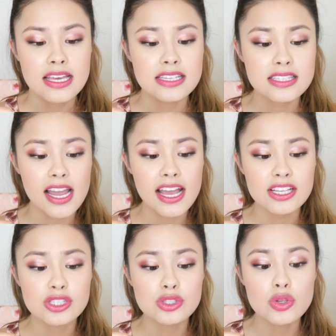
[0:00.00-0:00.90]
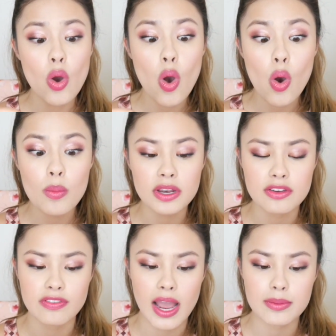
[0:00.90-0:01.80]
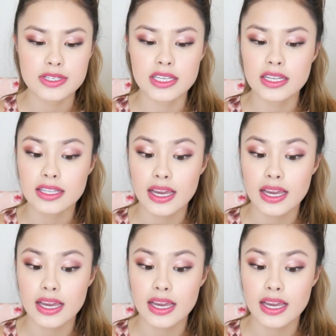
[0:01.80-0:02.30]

This guy has so many fibers in it,